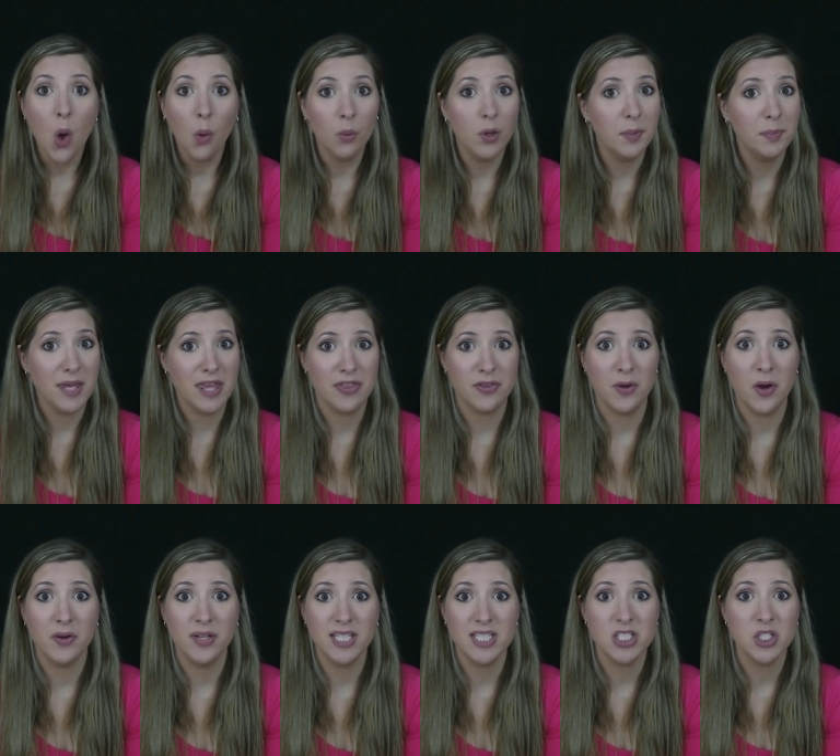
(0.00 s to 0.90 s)
we'll be
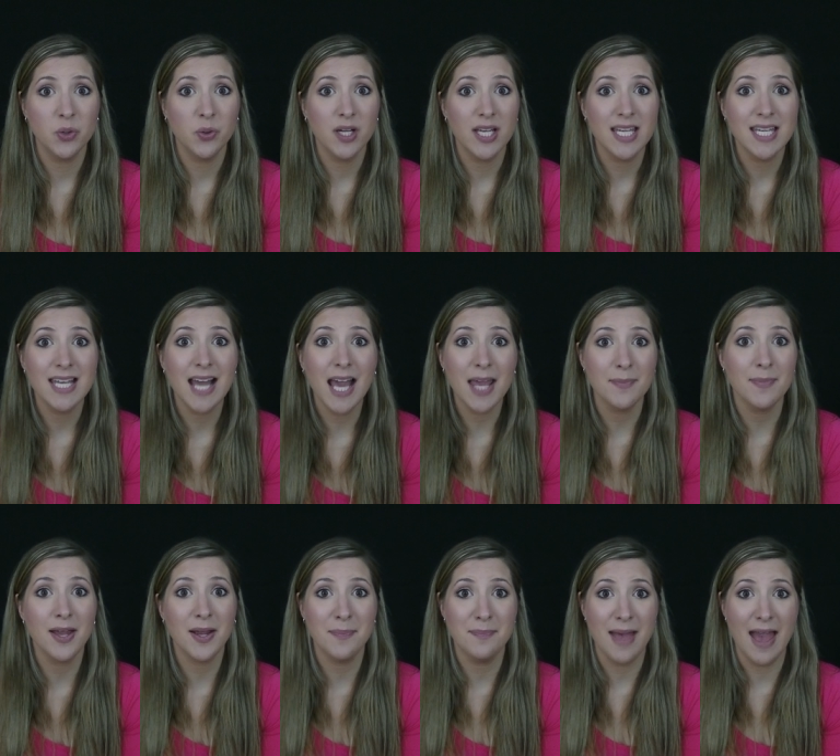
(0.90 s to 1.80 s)
thrown into a
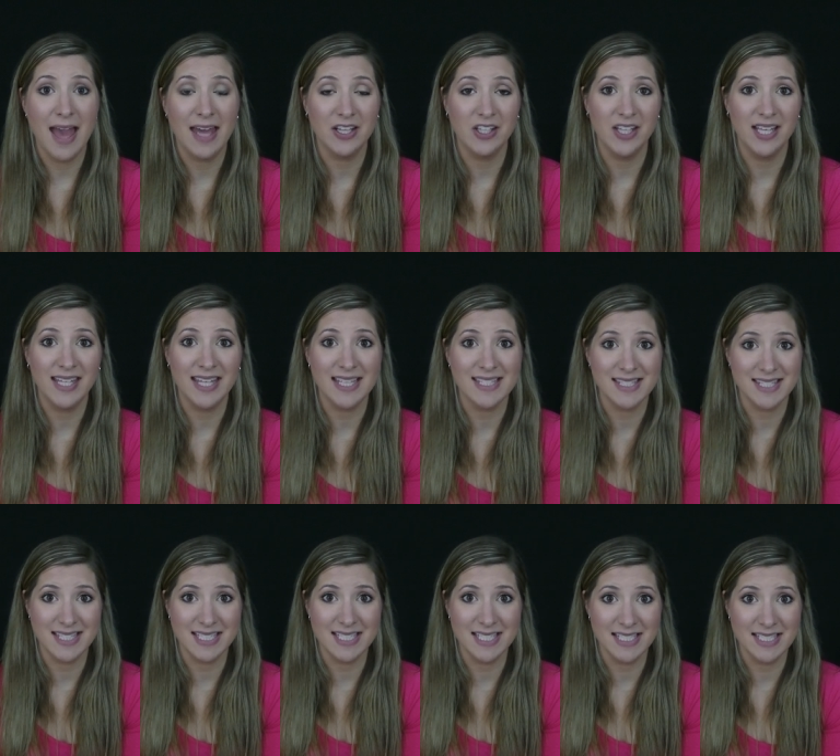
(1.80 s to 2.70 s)
nightmare battle
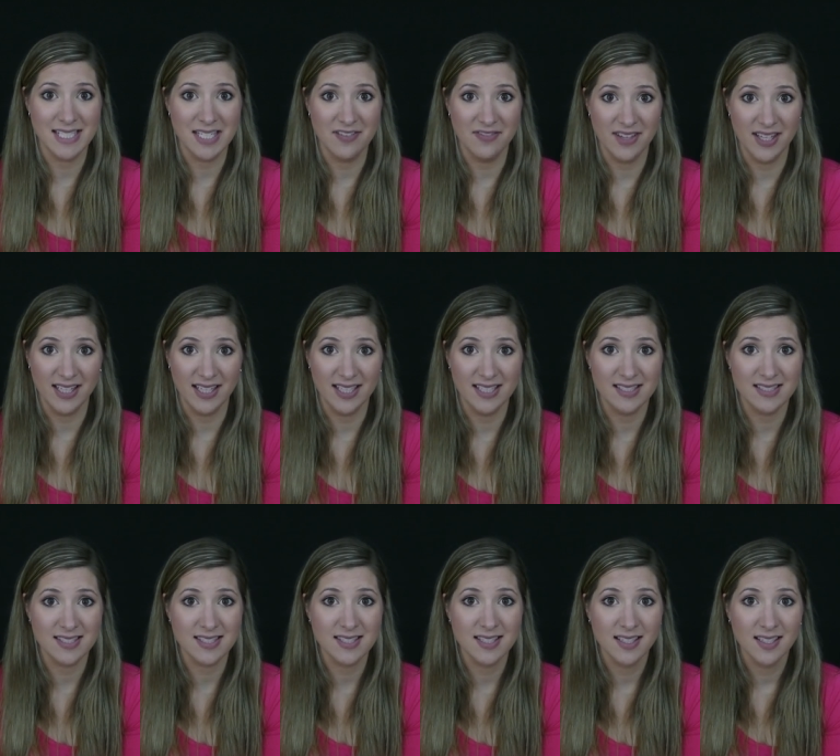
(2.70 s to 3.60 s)
against the Disney
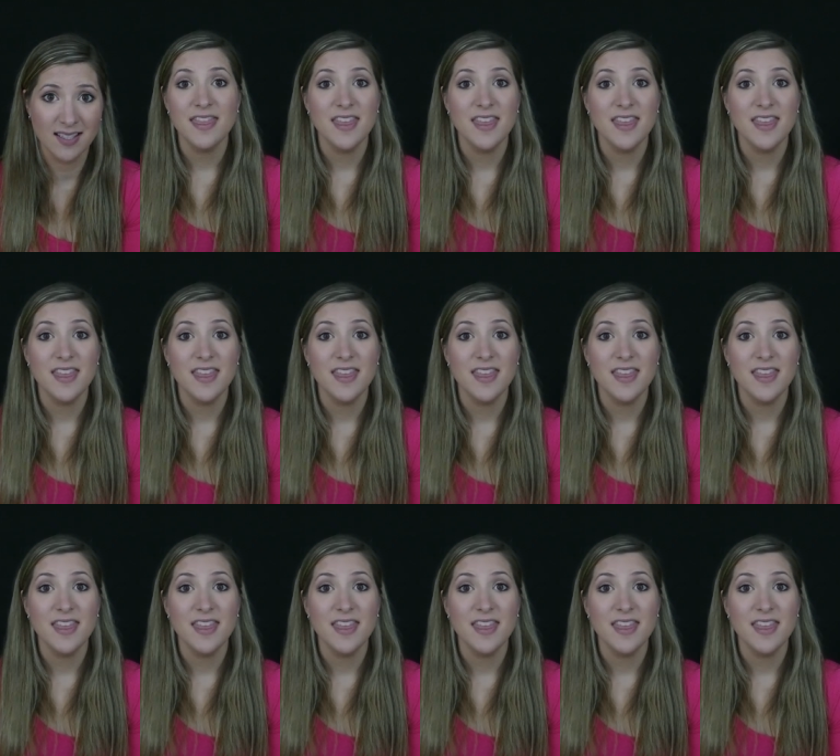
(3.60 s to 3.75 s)
villains.